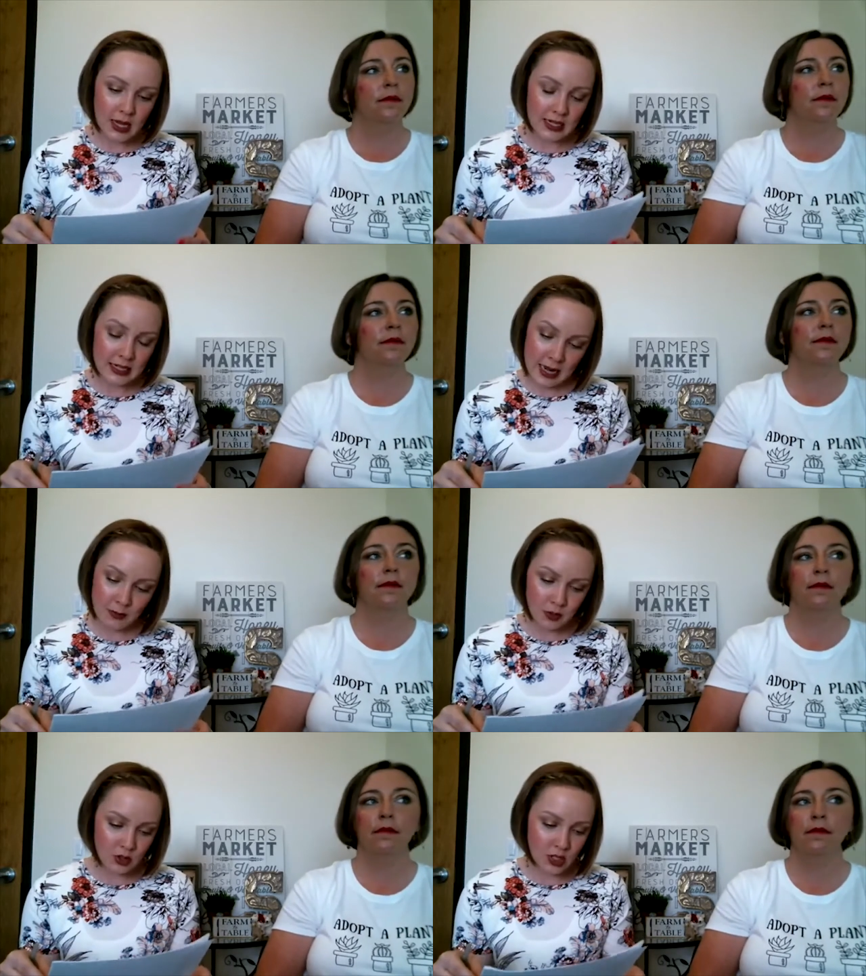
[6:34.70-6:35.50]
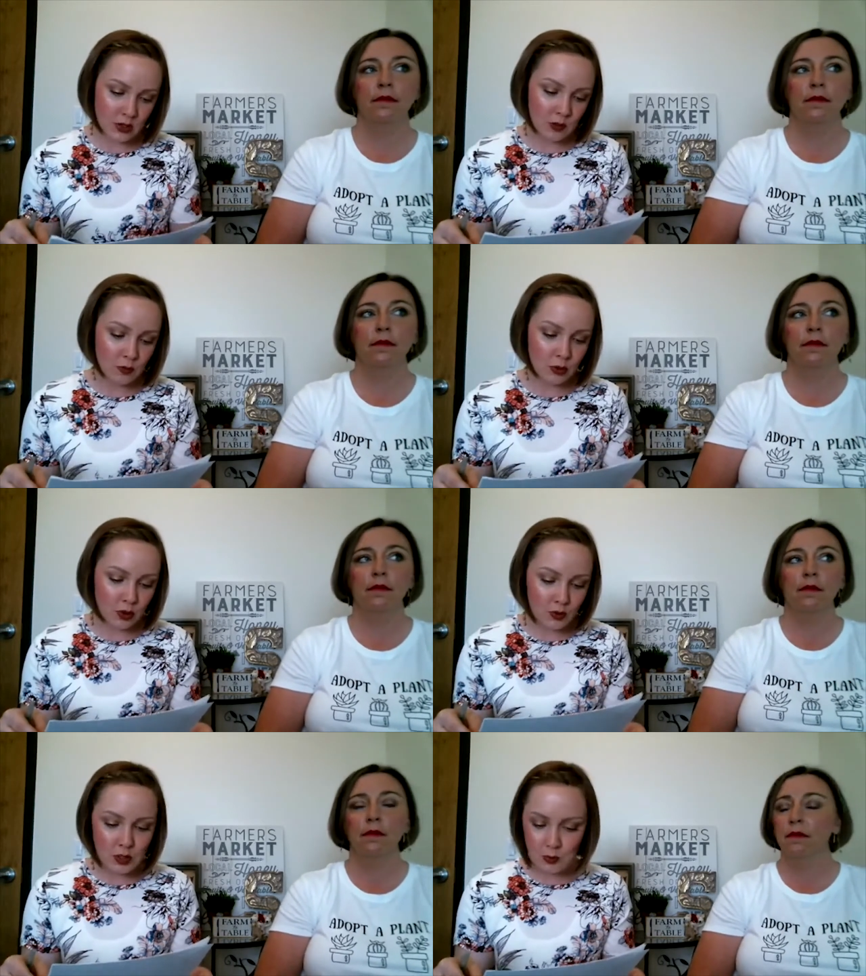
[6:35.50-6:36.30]
Speaker 1: for blight in apple trees?
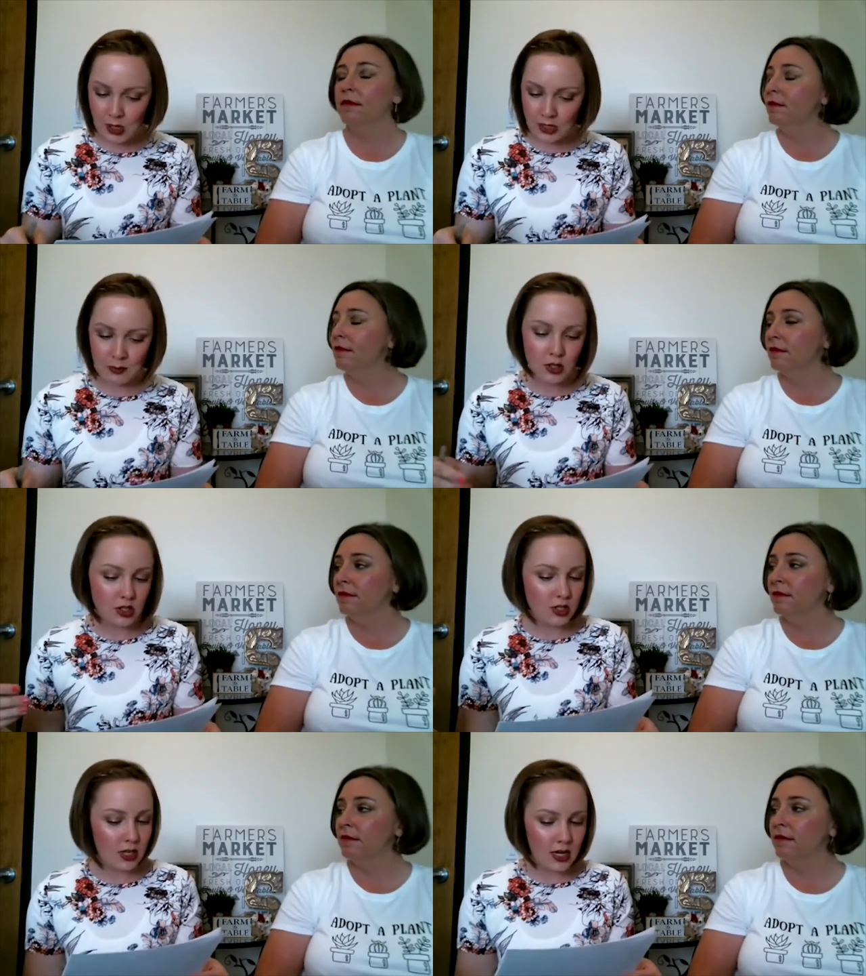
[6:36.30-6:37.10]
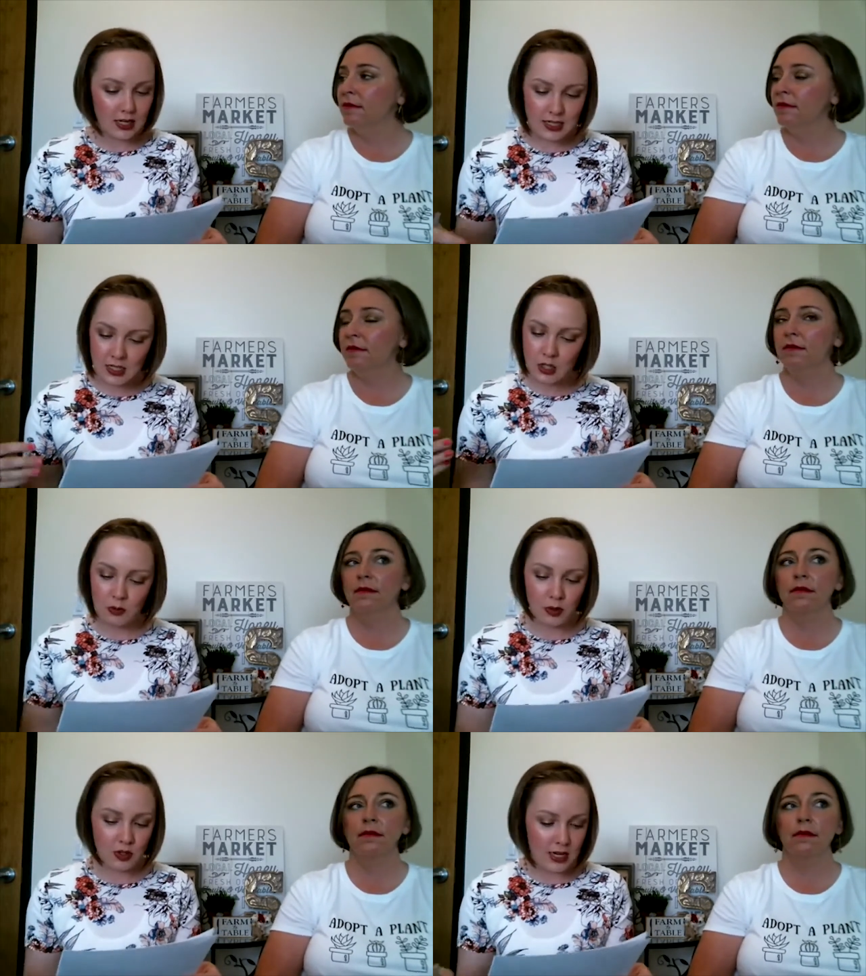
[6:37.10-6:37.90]
We've pruned, sprayed commercially,
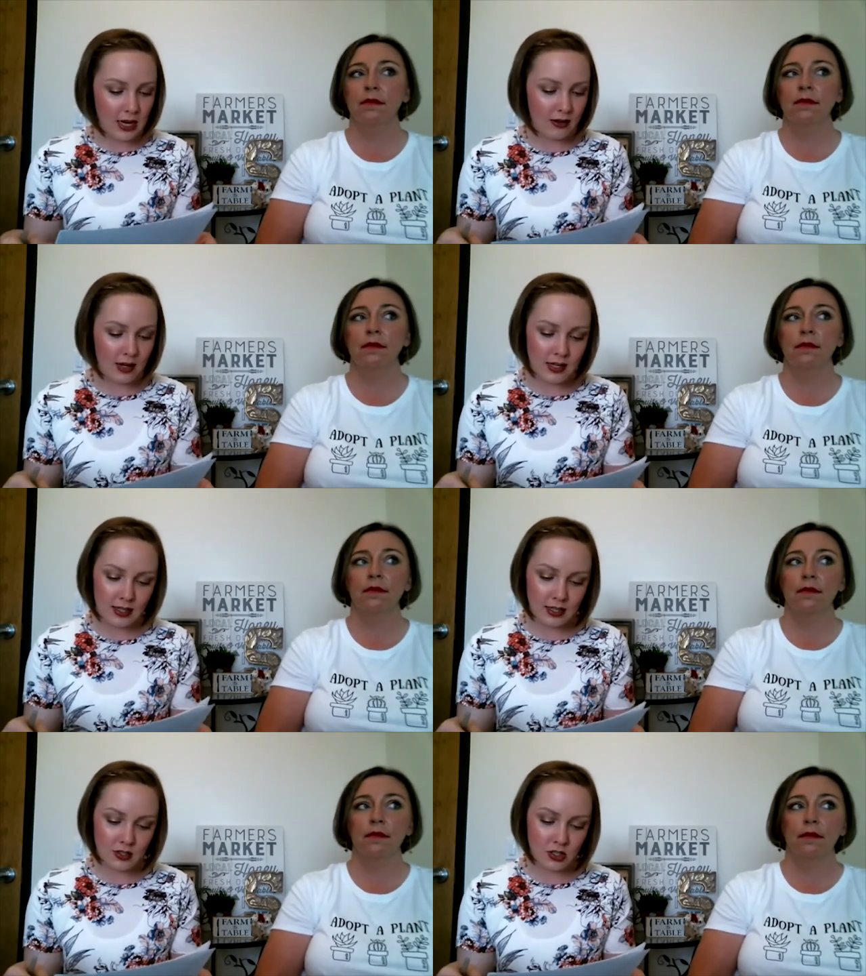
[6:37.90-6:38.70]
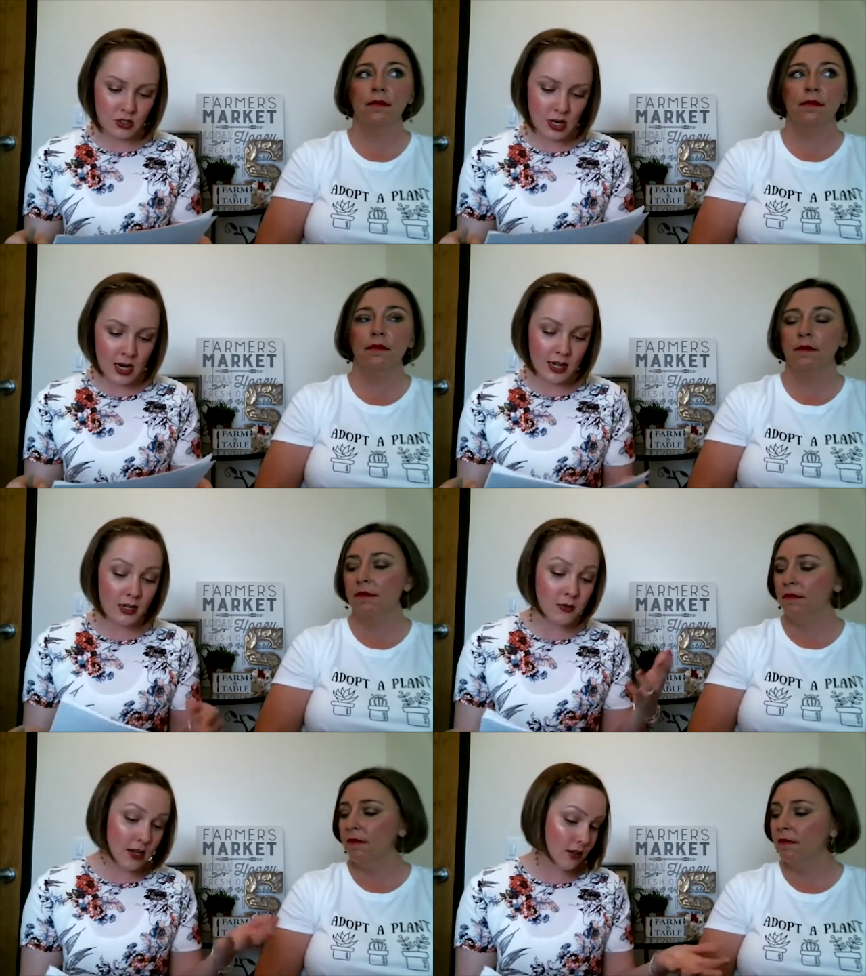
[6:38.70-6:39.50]
continue to prune it out, anything else to
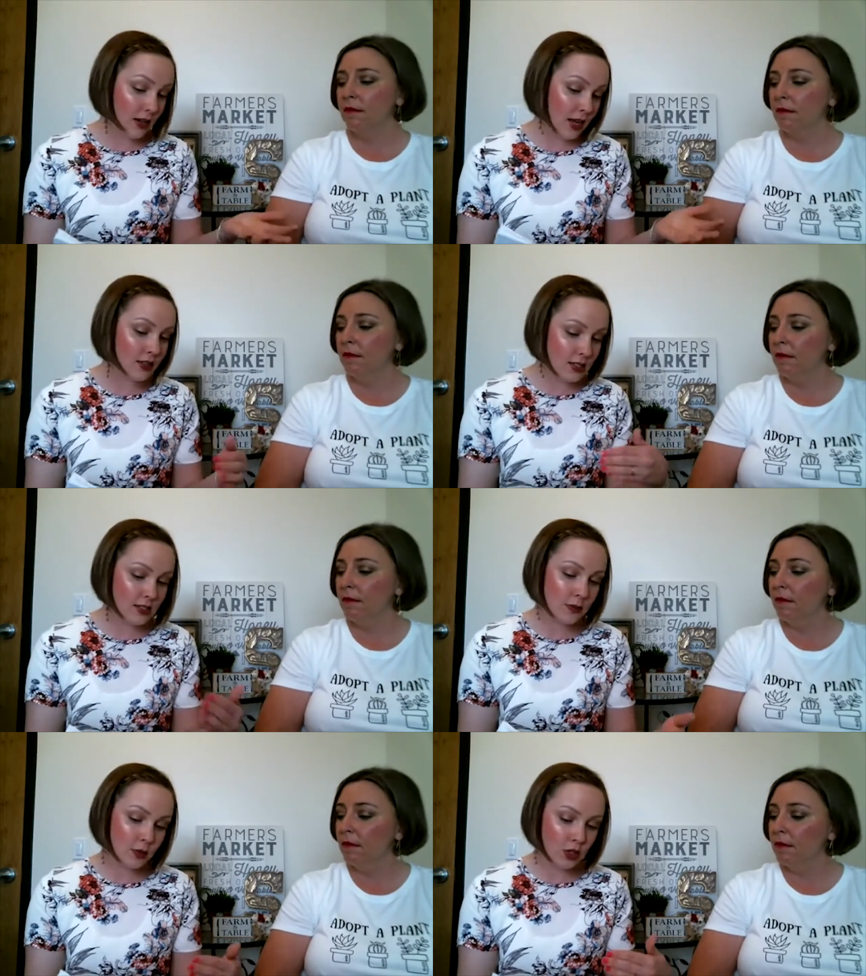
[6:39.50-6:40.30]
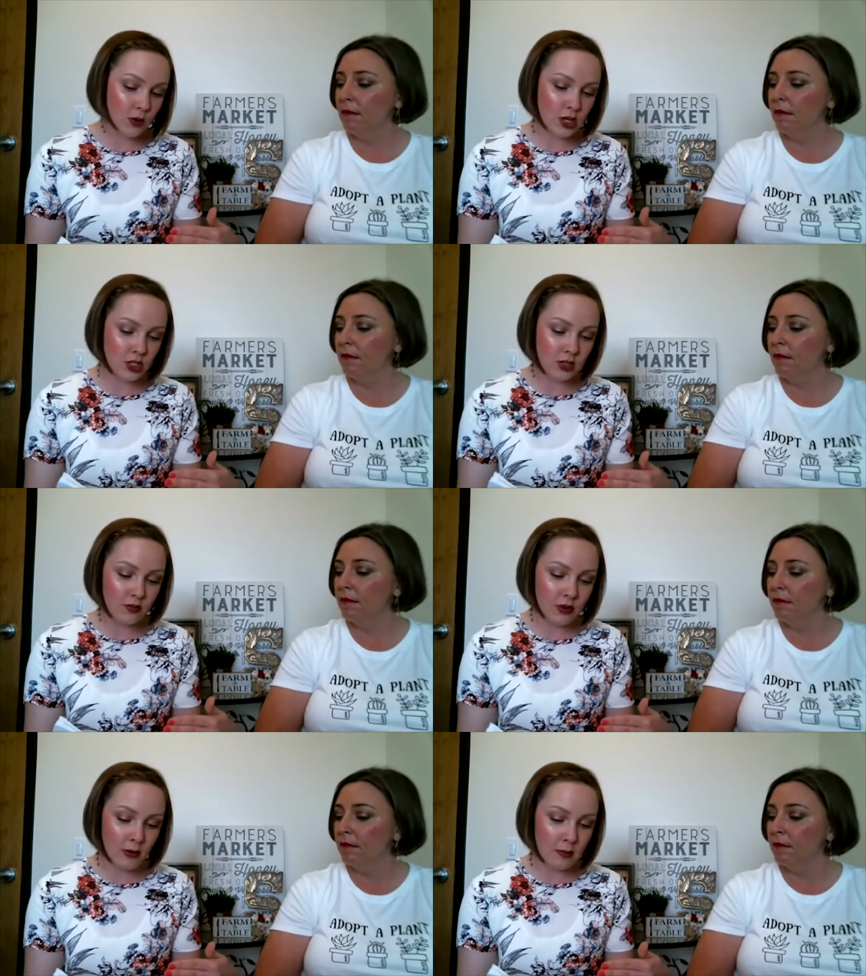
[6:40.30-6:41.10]
try? And we had this similar
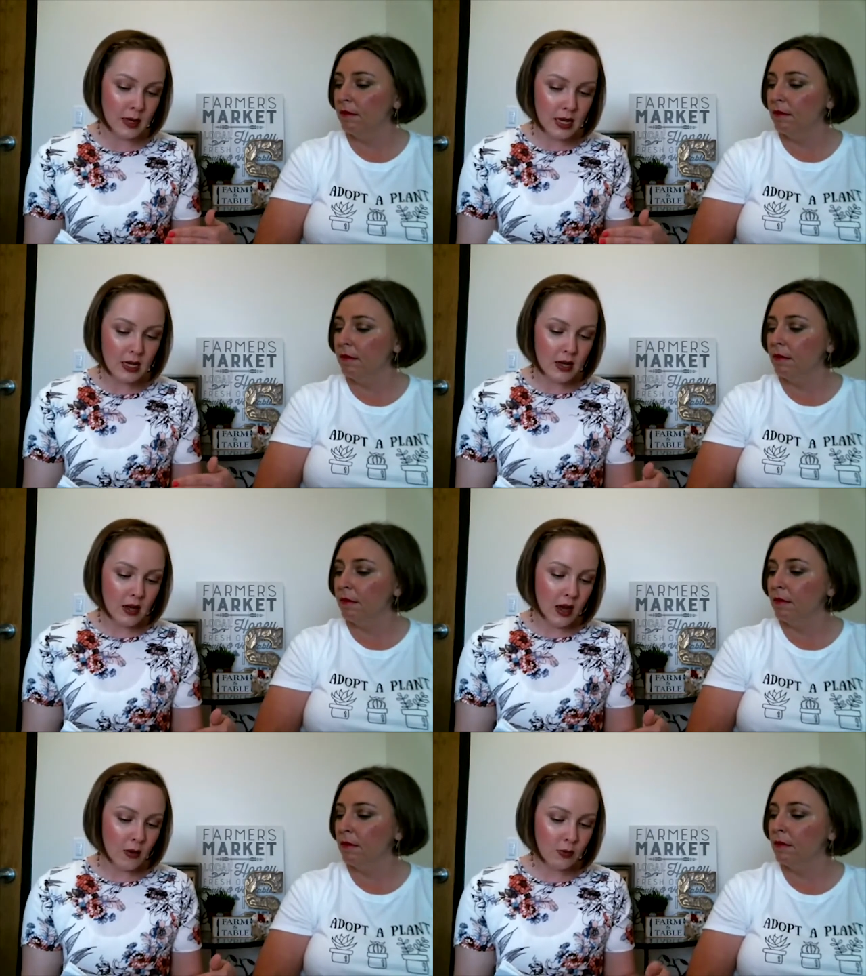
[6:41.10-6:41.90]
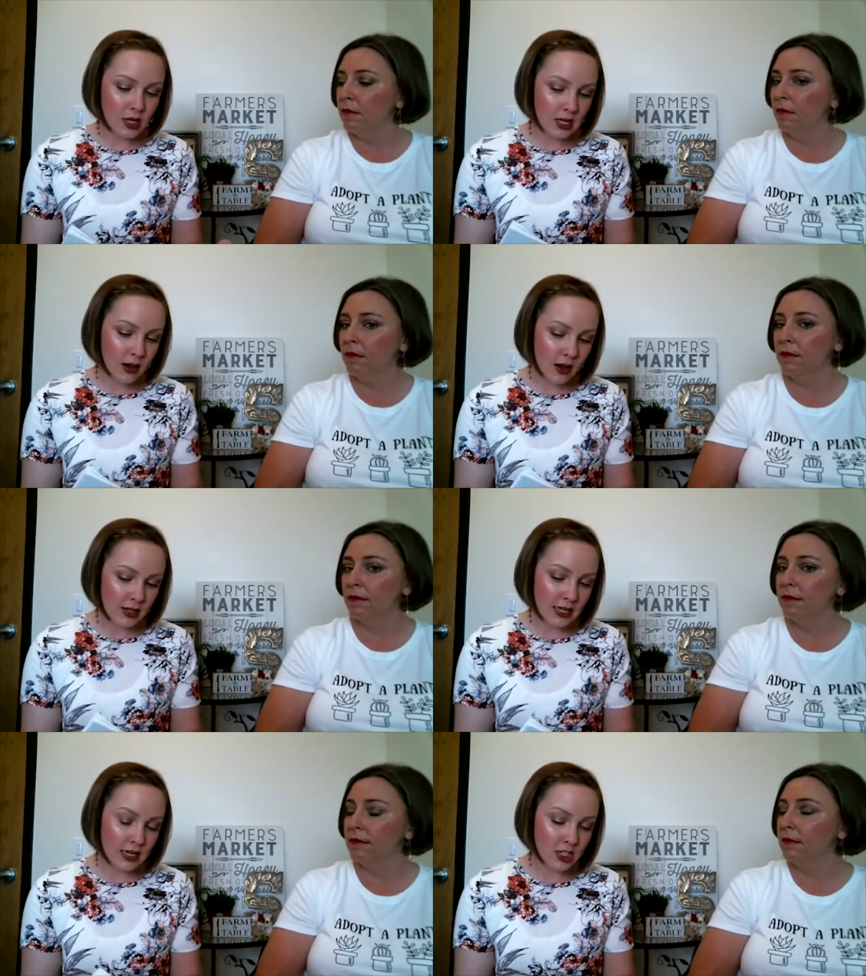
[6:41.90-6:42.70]
question from
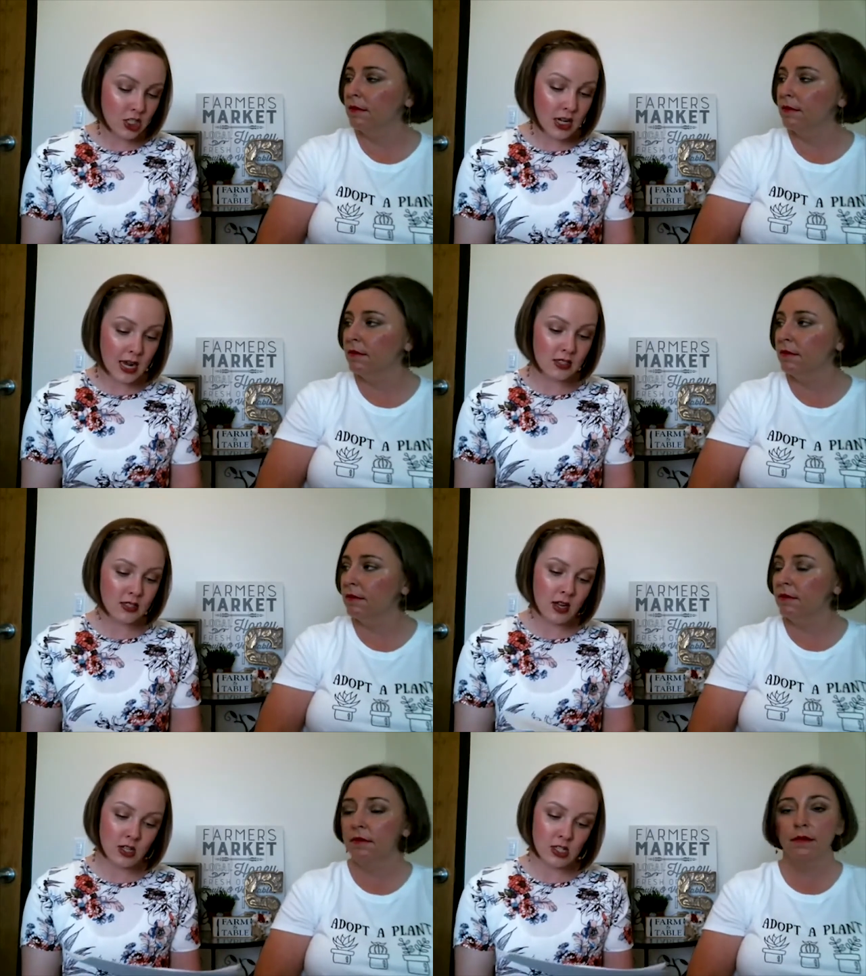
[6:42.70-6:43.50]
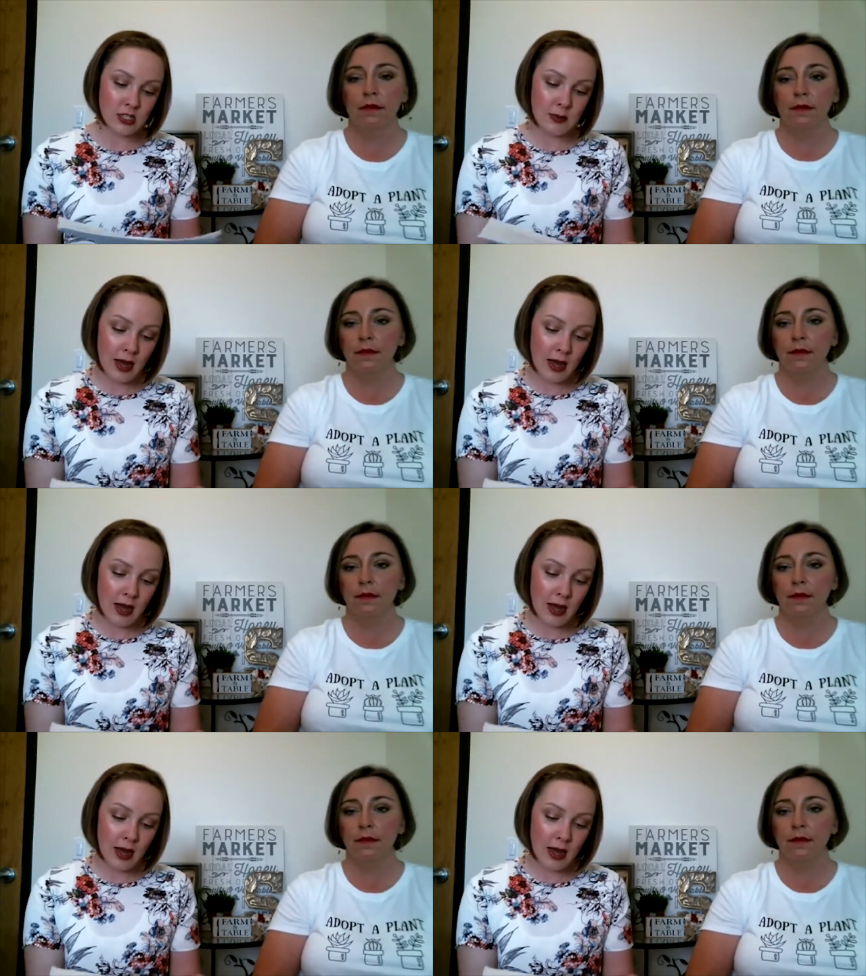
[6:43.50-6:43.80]
Brittany Condy, and she asked not